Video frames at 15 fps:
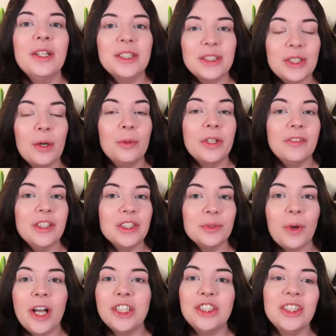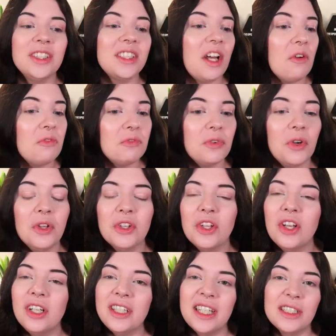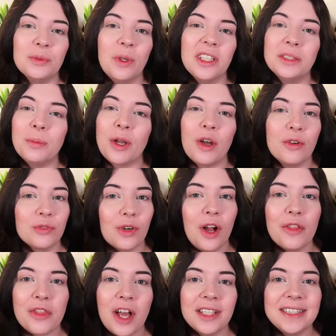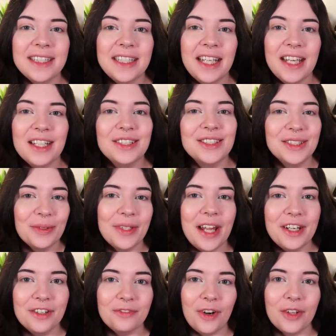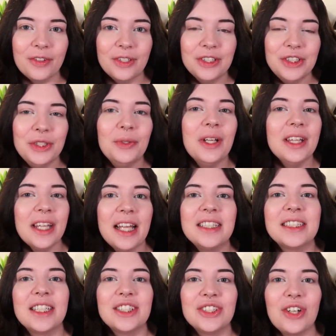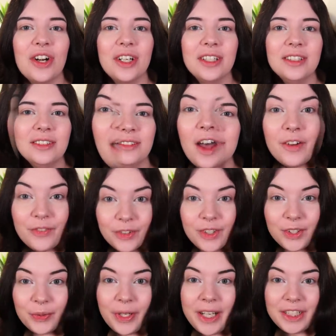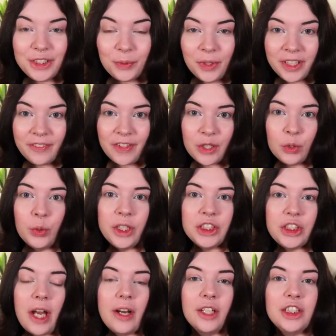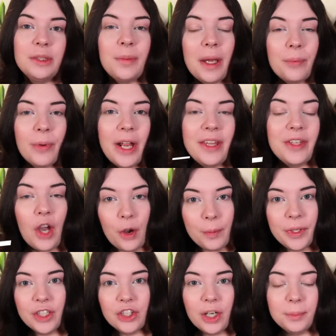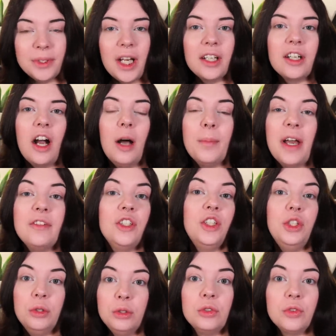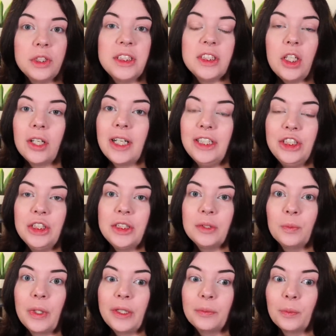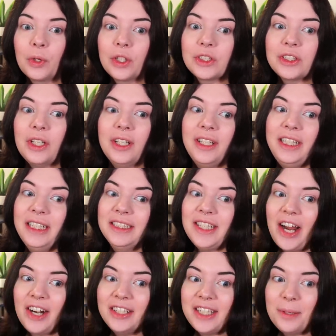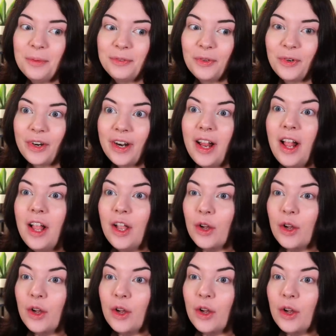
So I'm gonna give you swatches, a full look, as well as my overall thoughts at the end. So without any further ado, let's get started. Real quick, I do want to give a quick shout out to my brand, theopencrypt.com. I have a huge restock. I just like worked the entire day before